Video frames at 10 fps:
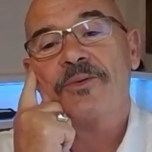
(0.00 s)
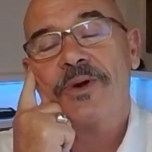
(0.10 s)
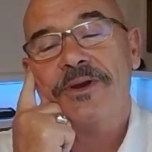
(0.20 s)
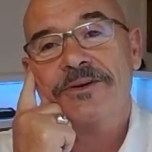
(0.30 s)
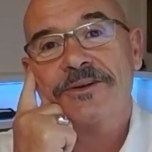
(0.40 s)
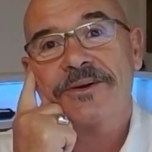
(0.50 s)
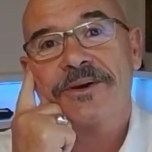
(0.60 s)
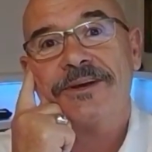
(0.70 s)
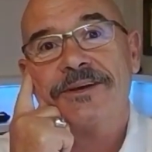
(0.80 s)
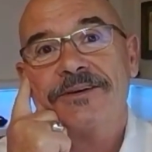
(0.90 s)
when you're
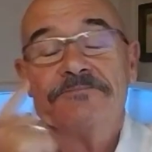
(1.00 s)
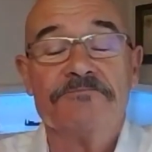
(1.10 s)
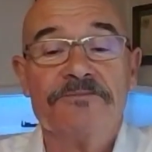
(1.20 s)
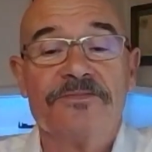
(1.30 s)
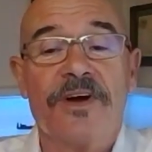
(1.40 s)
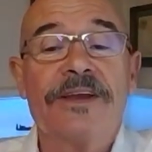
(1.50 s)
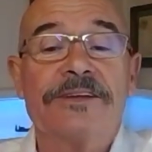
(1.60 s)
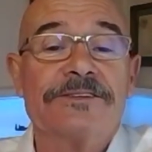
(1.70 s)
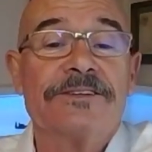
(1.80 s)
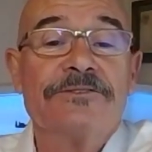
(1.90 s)
looking at finance.